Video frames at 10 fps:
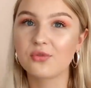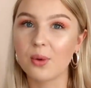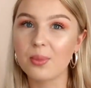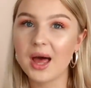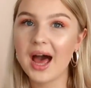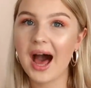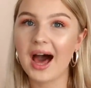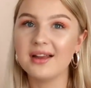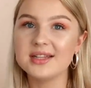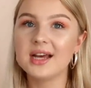from there.
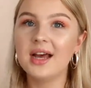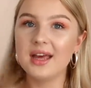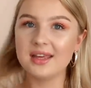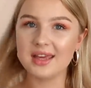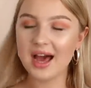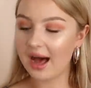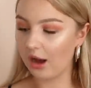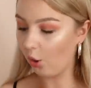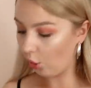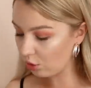And
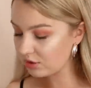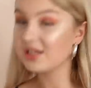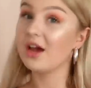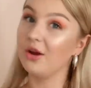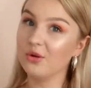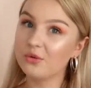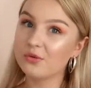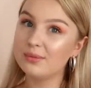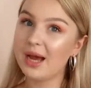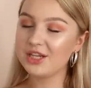yeah, also
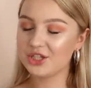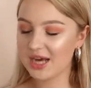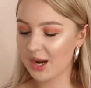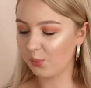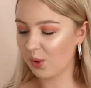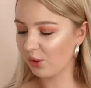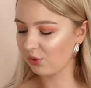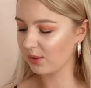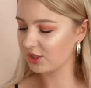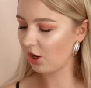from H&M, while
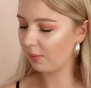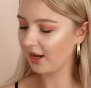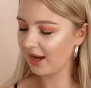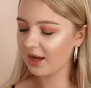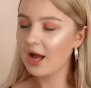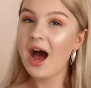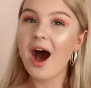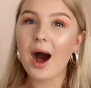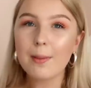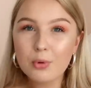we're on the topic,
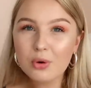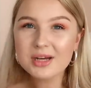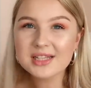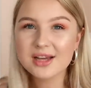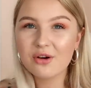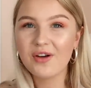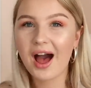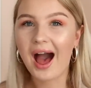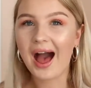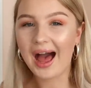I bought myself
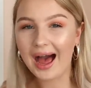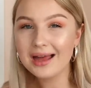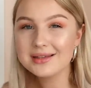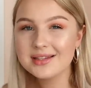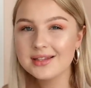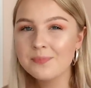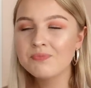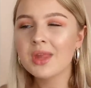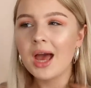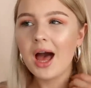a hat.
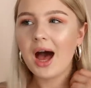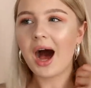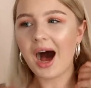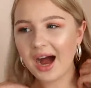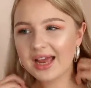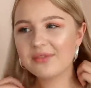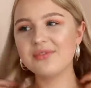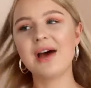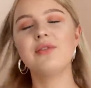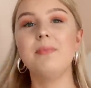I have
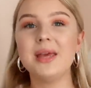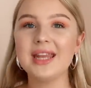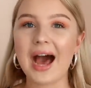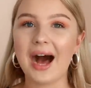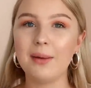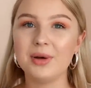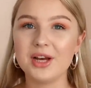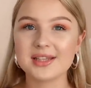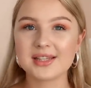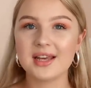never been a hat
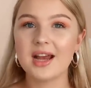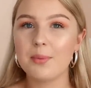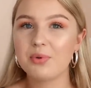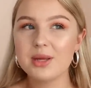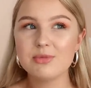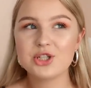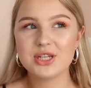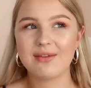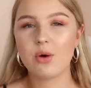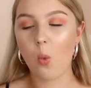person. I pretty much
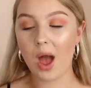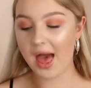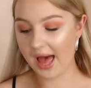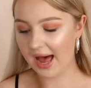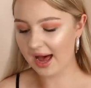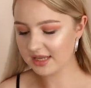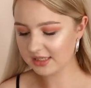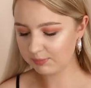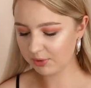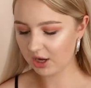never wear
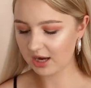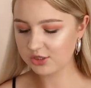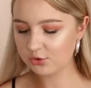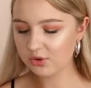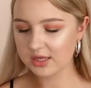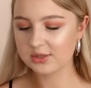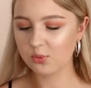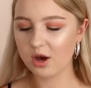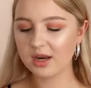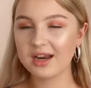hats, but I saw this
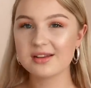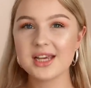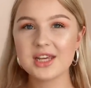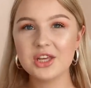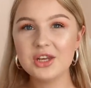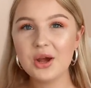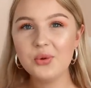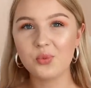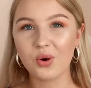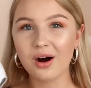one and I was like, you
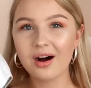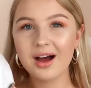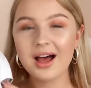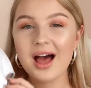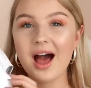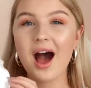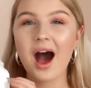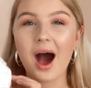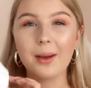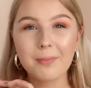know what,
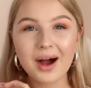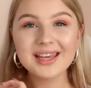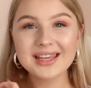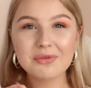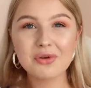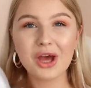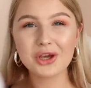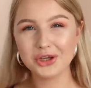I might give it a